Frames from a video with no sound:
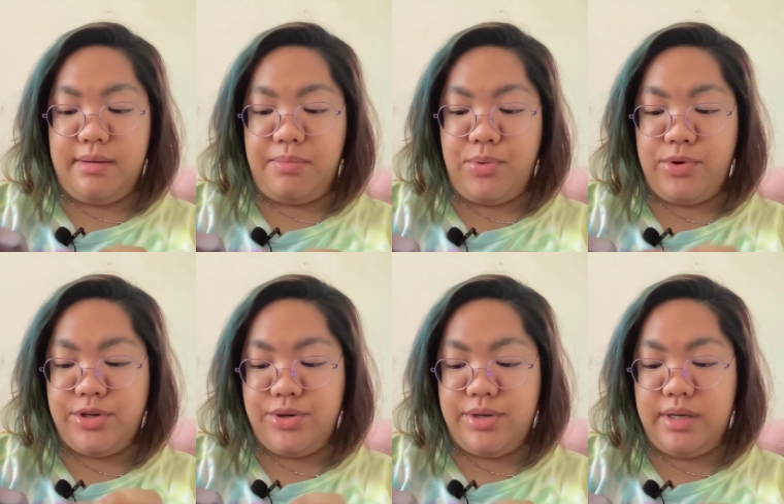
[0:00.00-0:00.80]

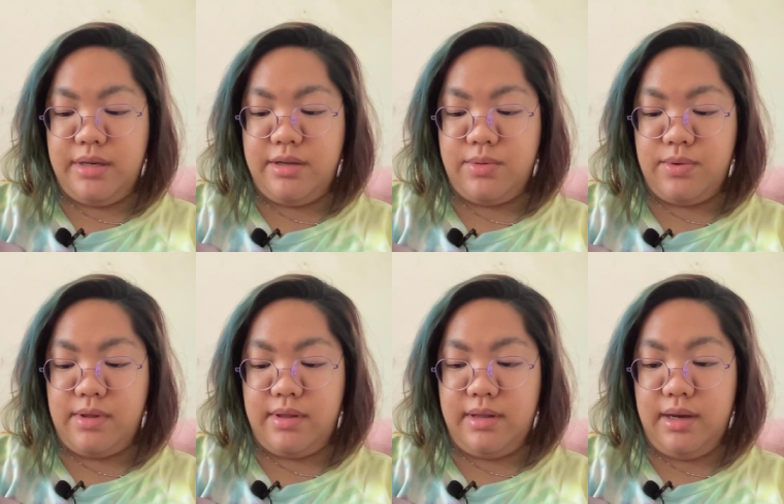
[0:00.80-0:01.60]
Portuguese with
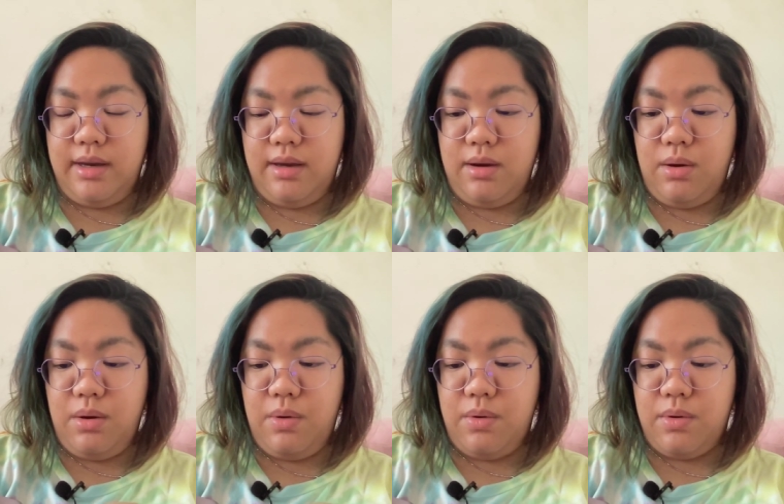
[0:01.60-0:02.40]

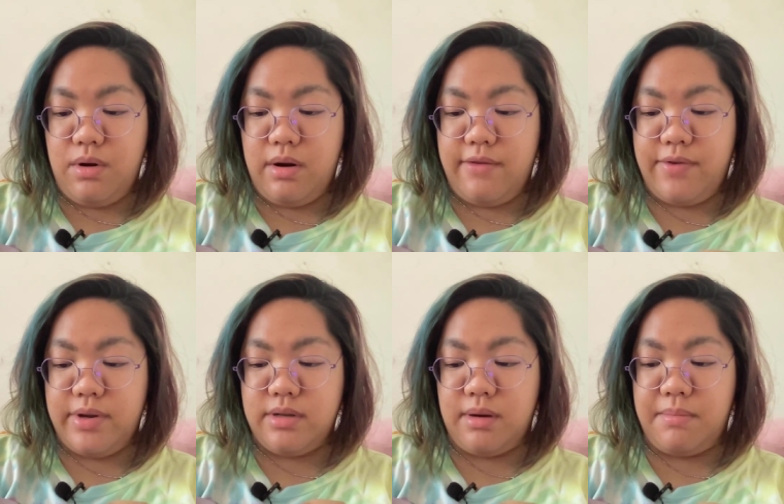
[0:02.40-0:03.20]
Leo, or for
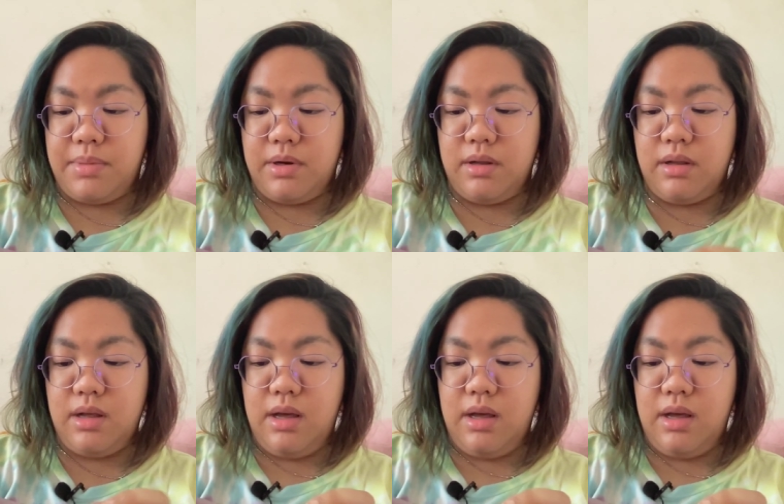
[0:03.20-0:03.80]
example,